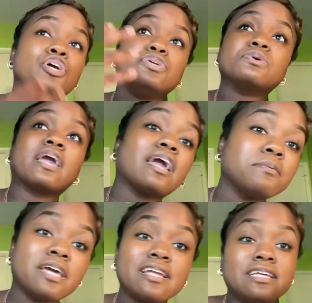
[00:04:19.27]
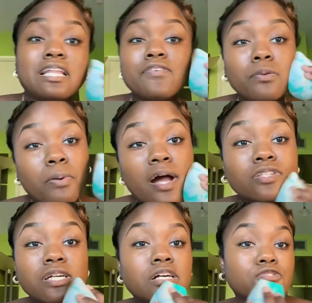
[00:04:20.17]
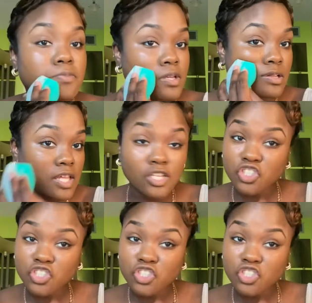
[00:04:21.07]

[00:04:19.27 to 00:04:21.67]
You came there, didn't even apologize for being late.